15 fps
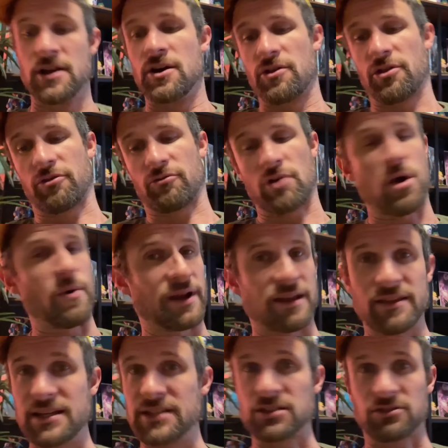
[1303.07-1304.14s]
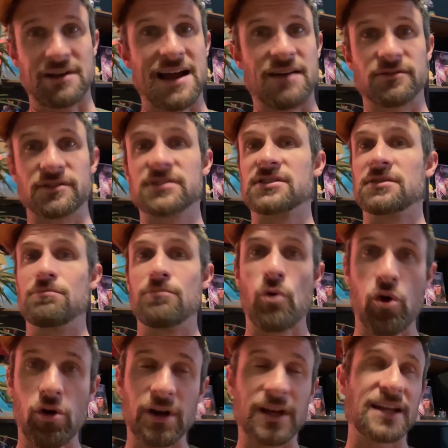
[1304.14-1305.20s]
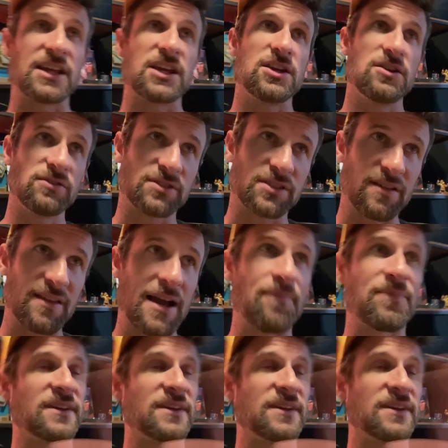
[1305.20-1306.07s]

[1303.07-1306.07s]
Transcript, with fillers: throwing these around some more, getting used to them.